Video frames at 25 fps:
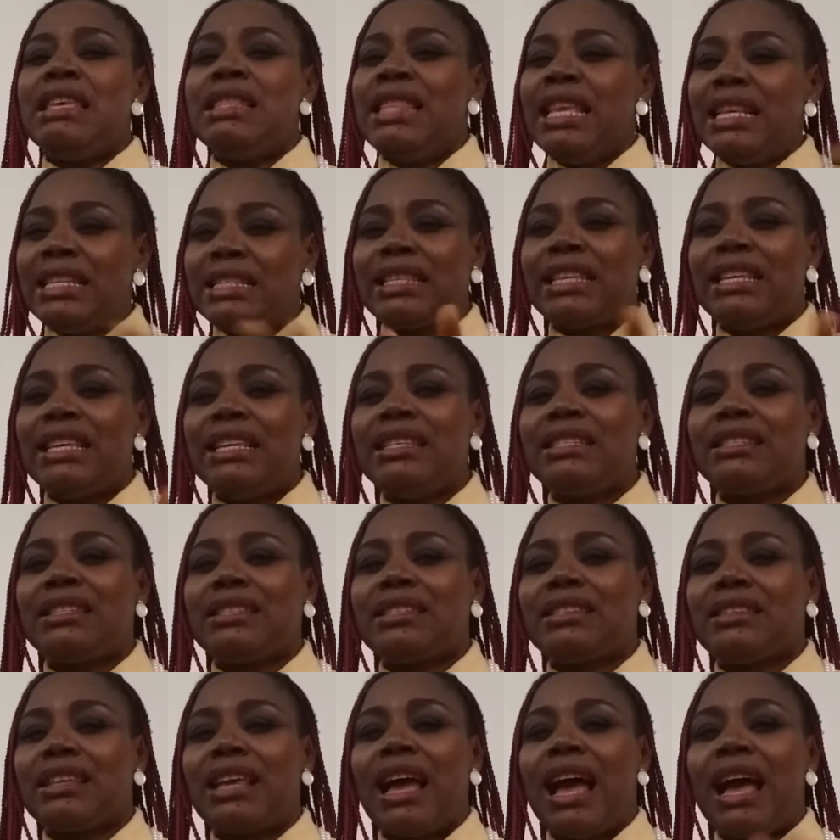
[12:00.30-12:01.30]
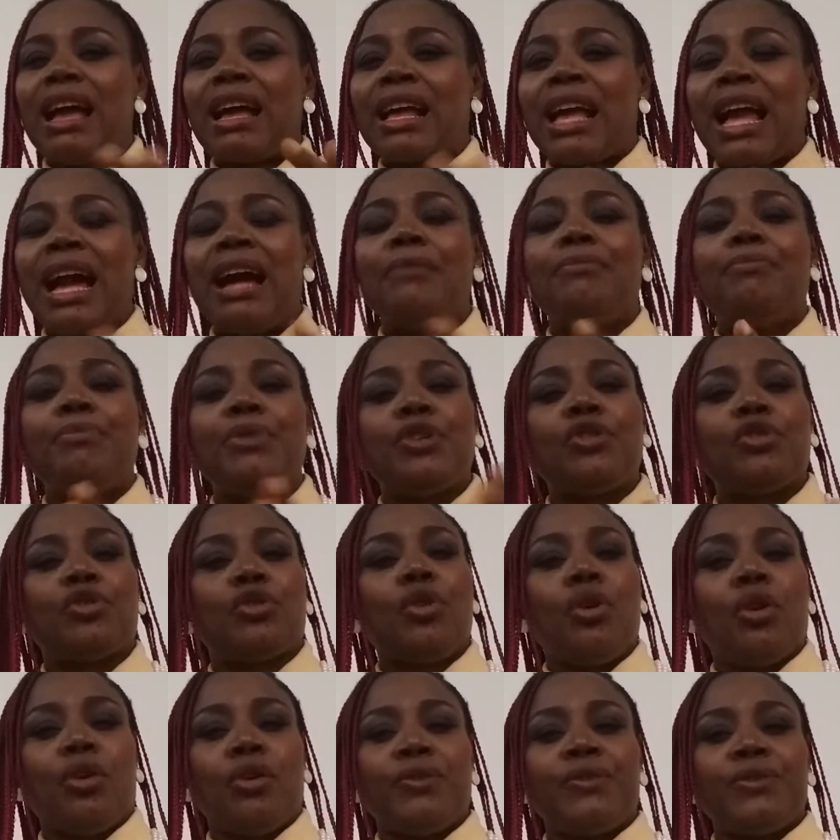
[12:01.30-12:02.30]
these things can be
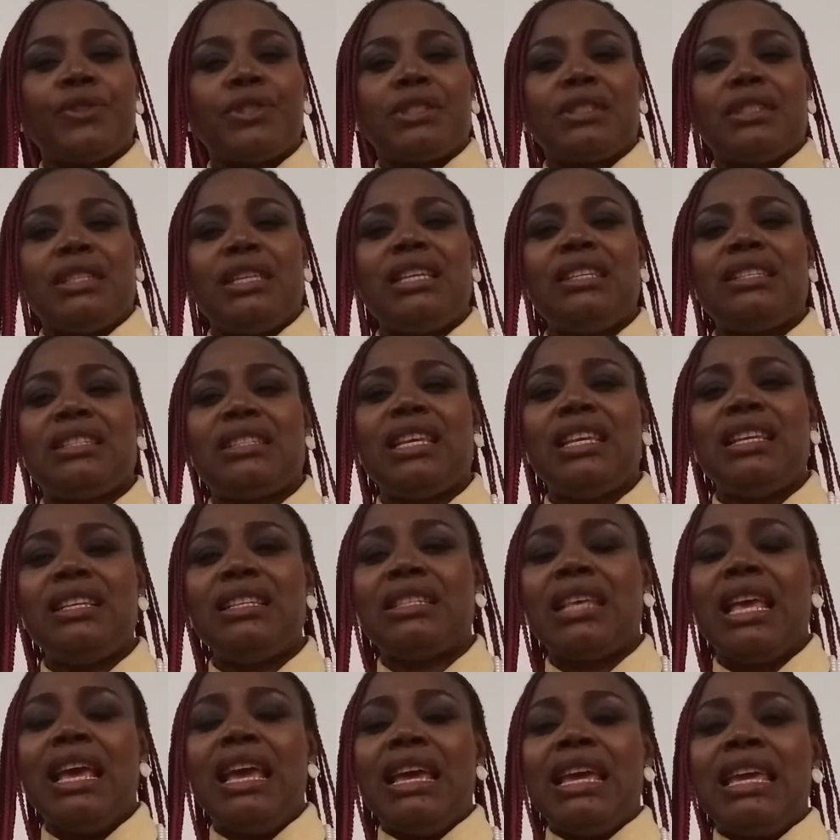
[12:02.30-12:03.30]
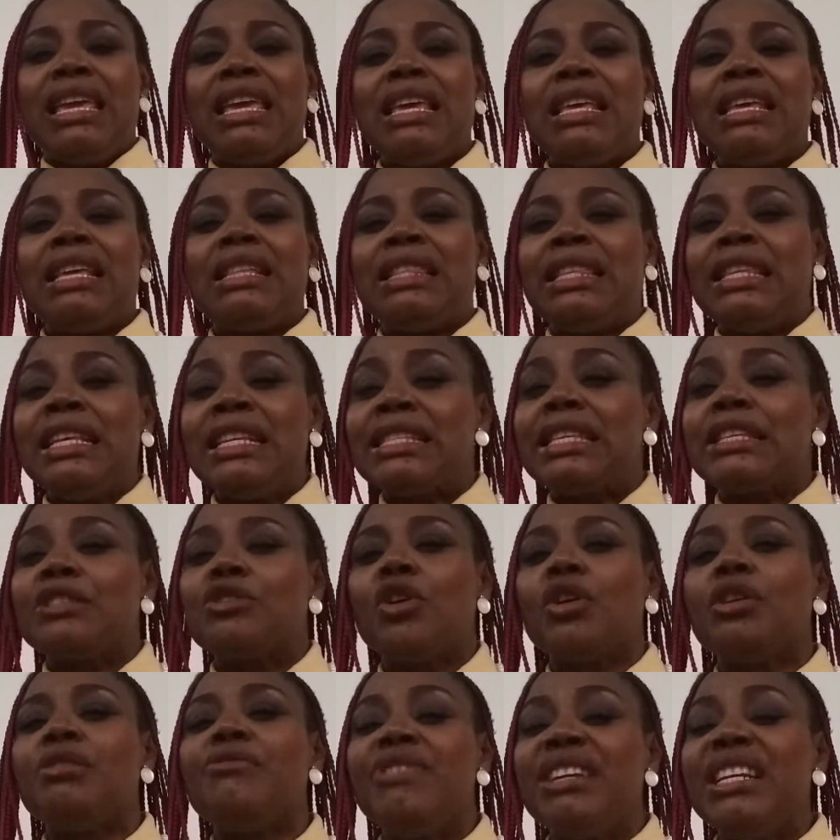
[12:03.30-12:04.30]
solved, these things he, this is
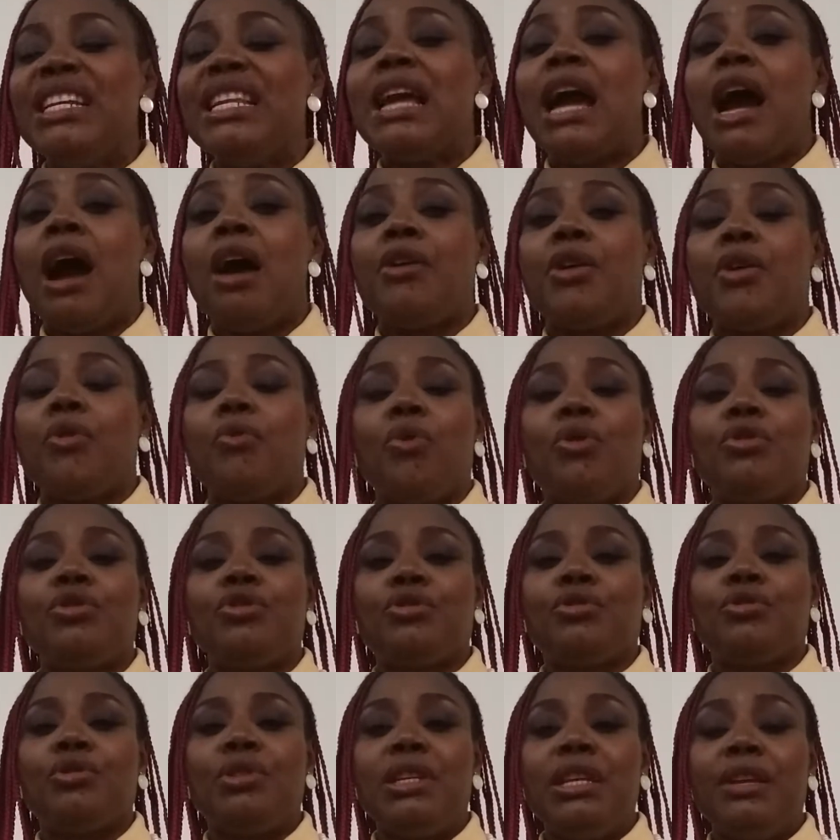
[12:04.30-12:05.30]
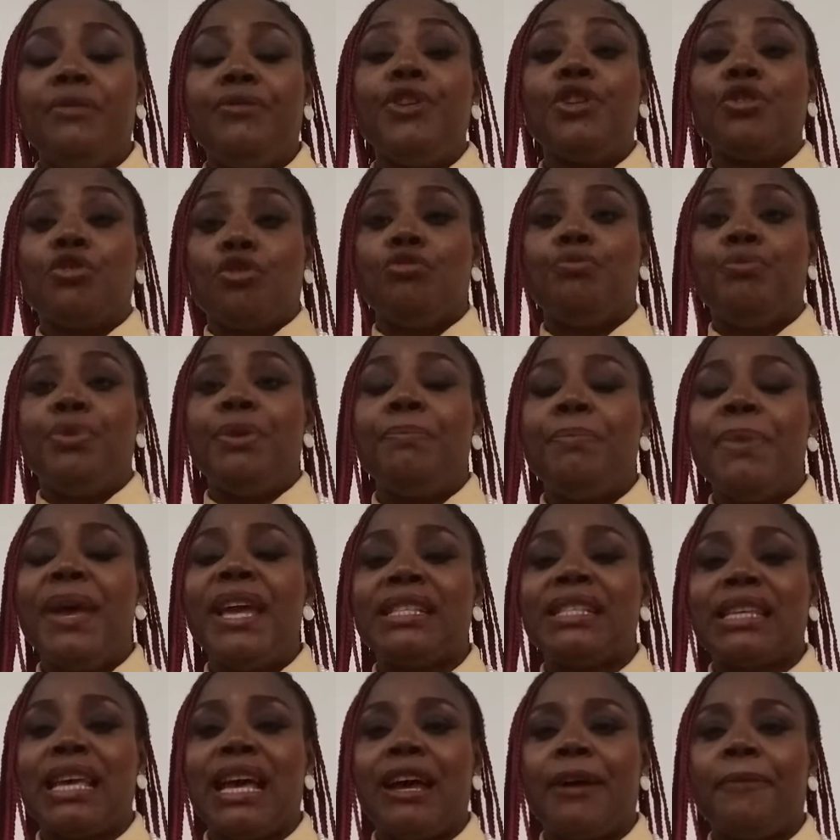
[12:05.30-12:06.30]
not really how he wants to live, he could be
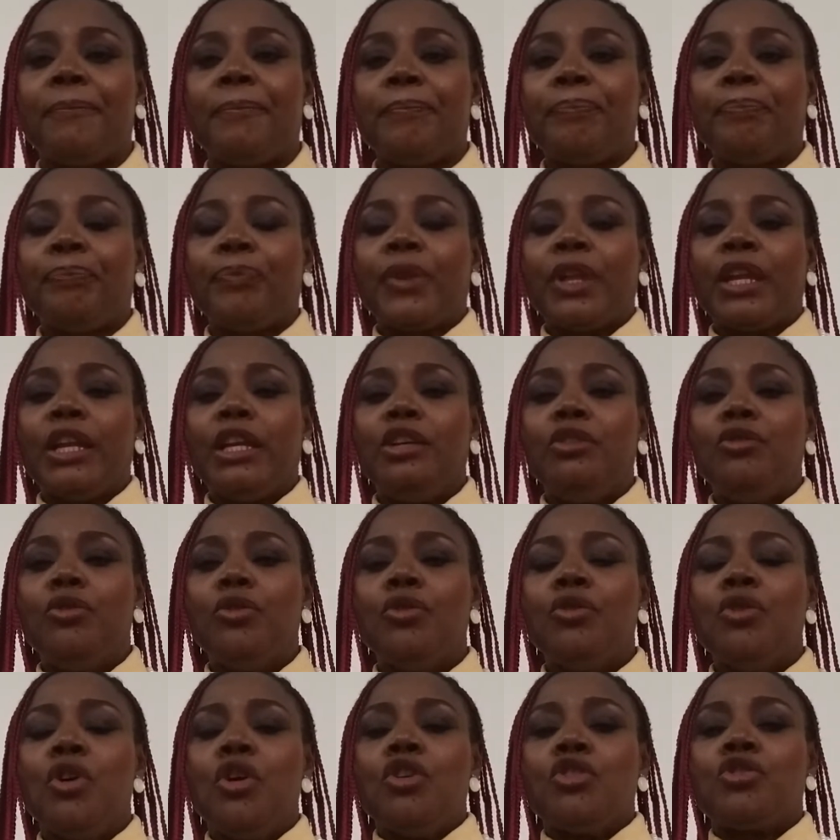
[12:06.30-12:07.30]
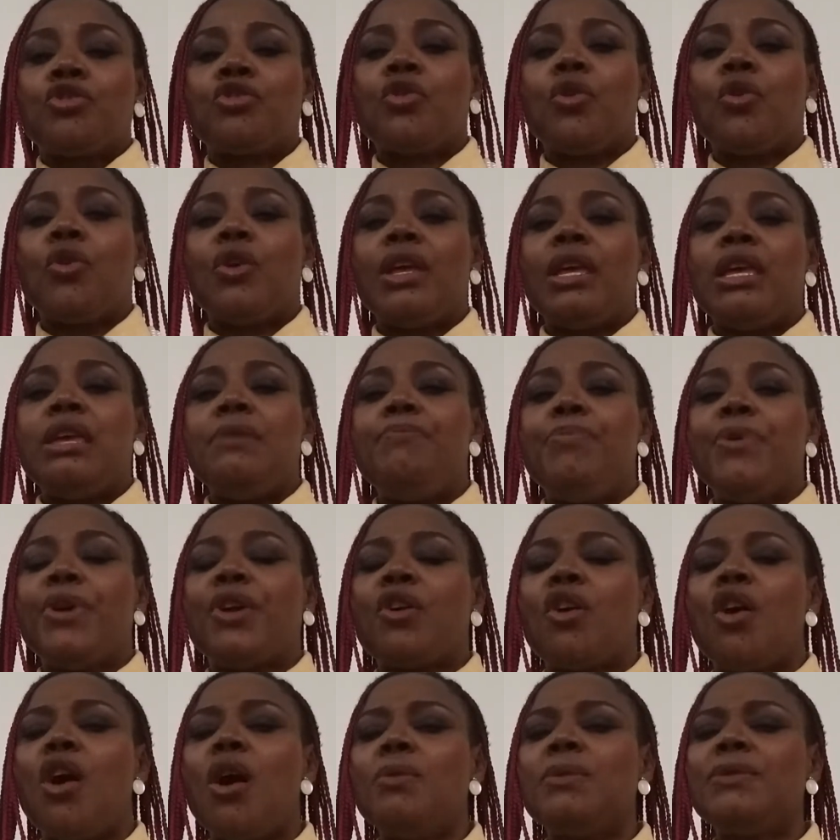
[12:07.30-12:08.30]
better. You know, so it
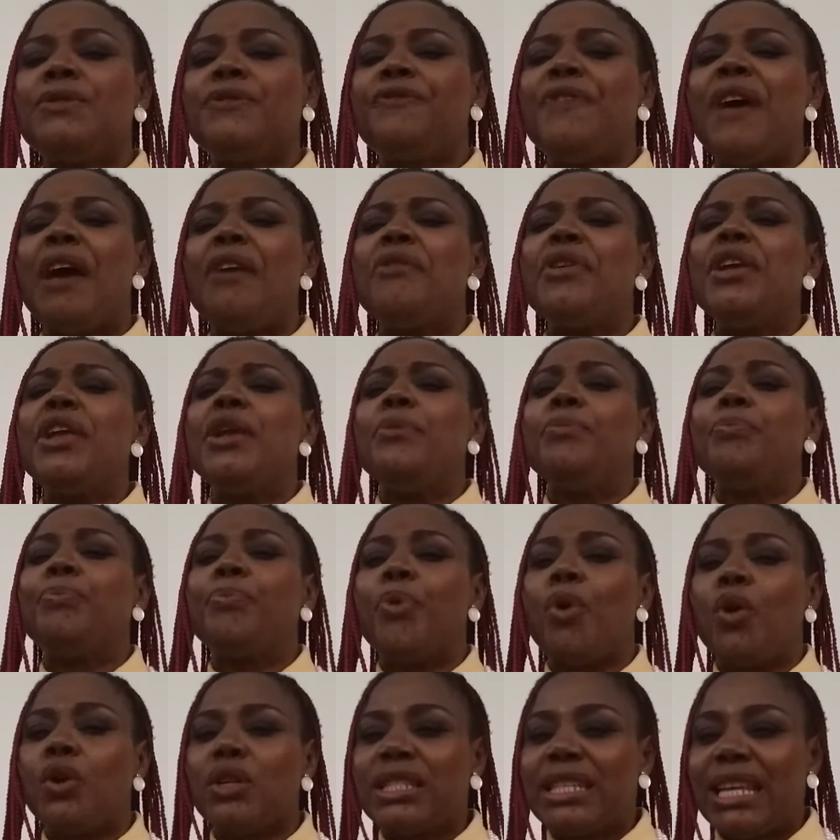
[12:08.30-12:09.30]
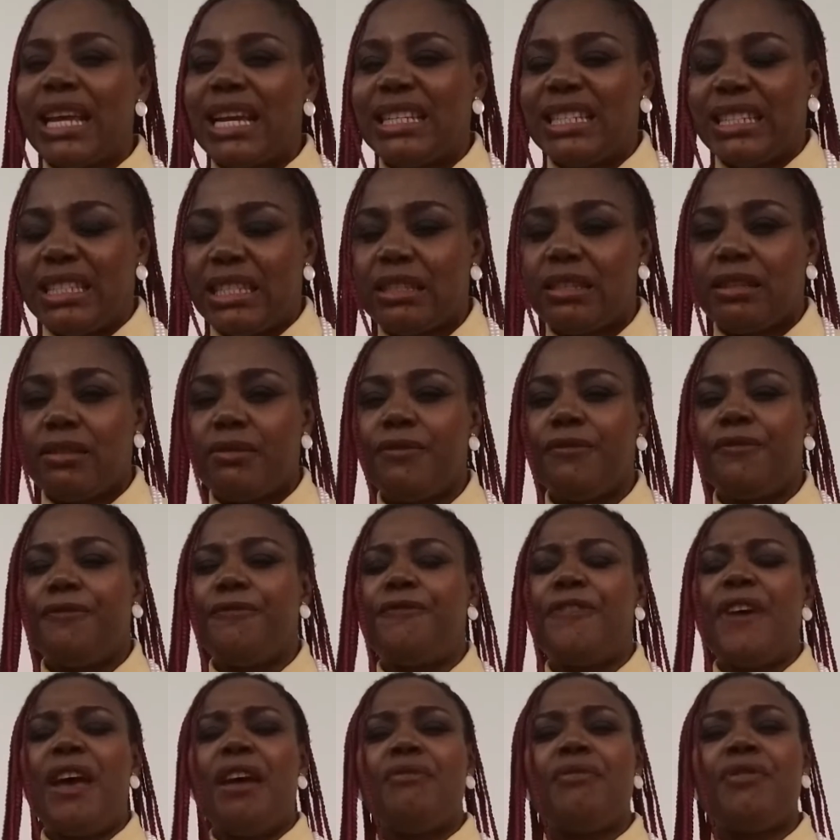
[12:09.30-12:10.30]
becomes very important,
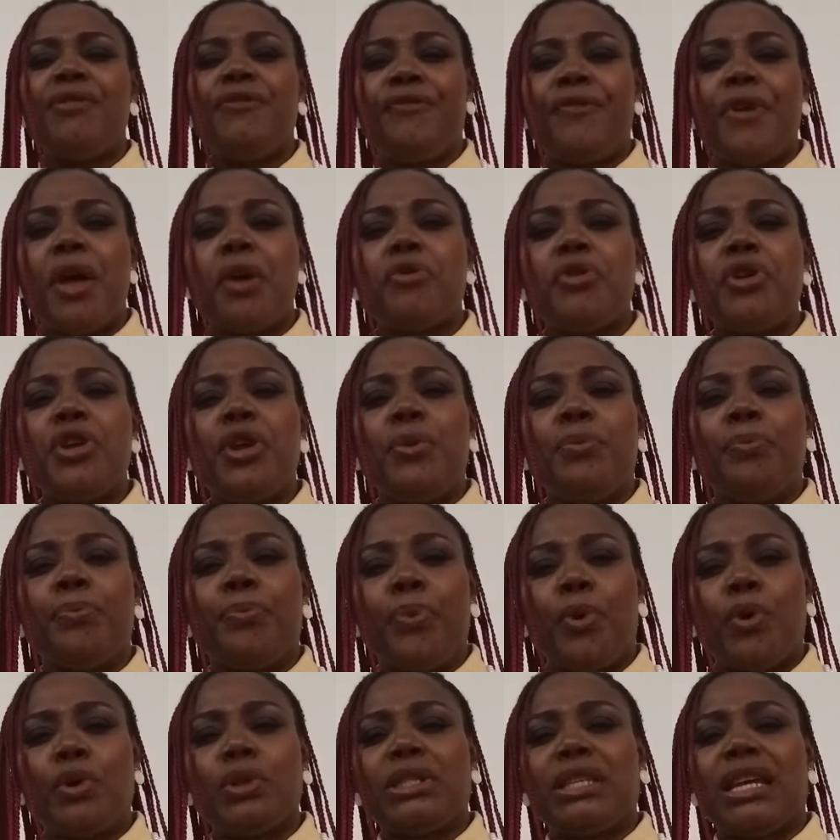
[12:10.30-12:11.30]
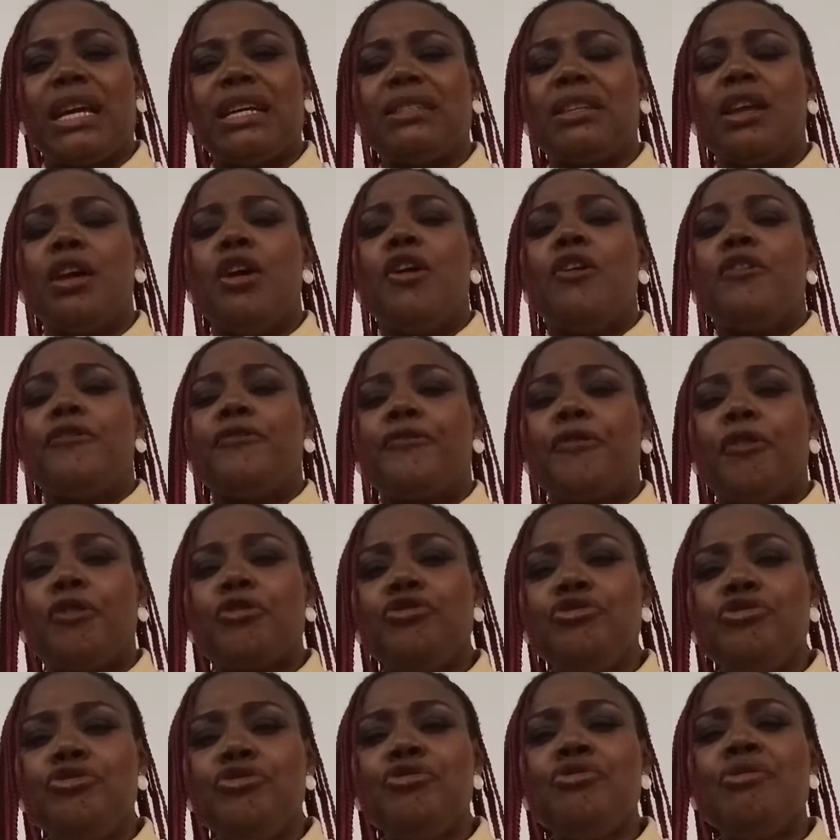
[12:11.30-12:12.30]
very, very important
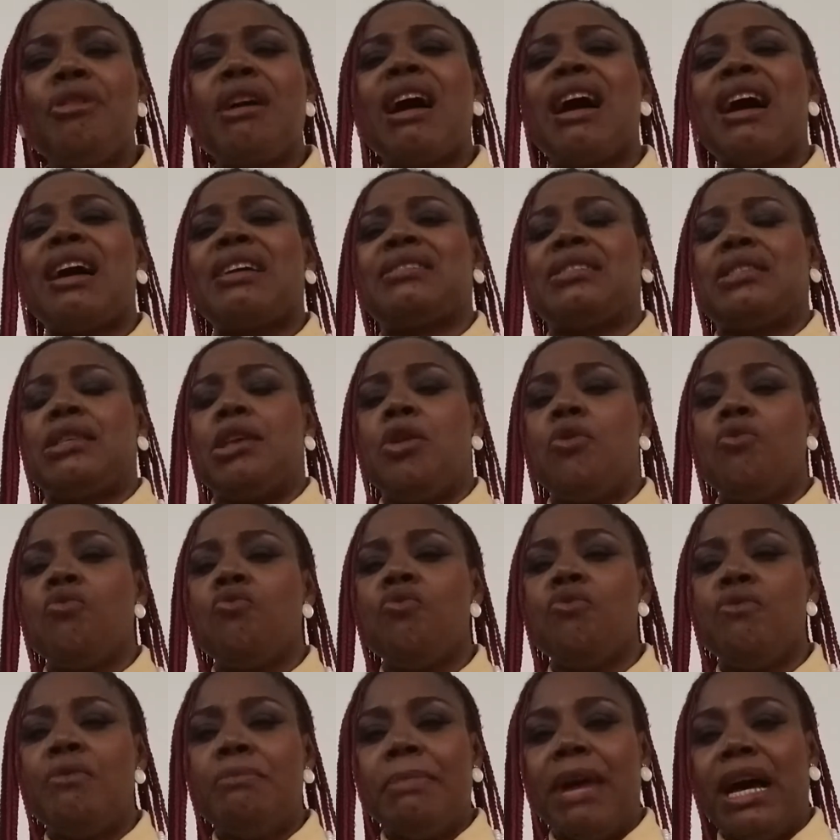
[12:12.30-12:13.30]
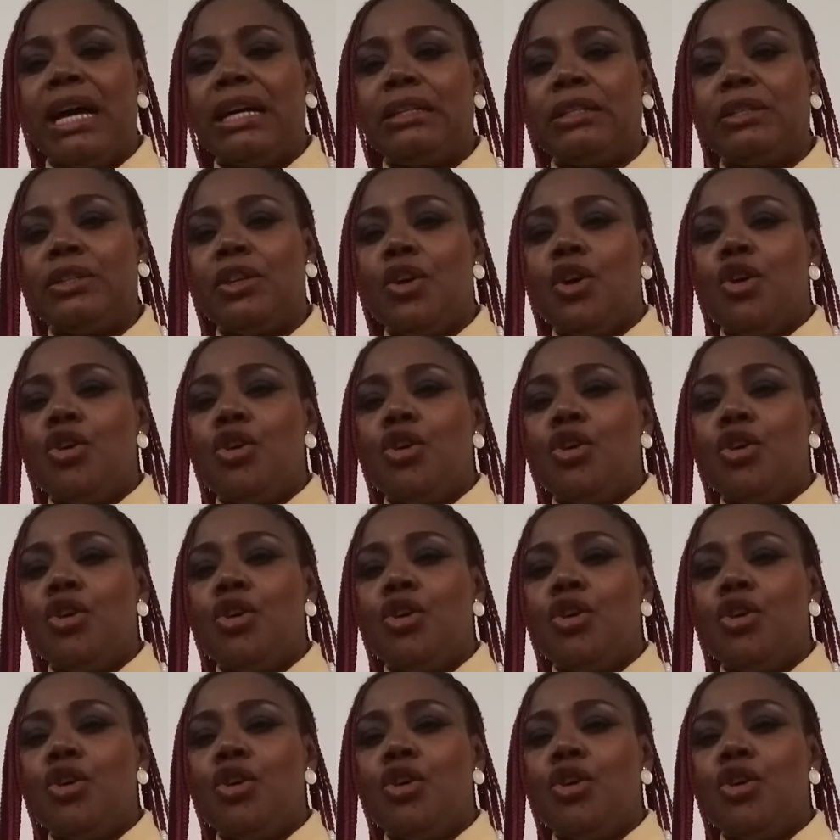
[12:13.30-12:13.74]
for you as a woman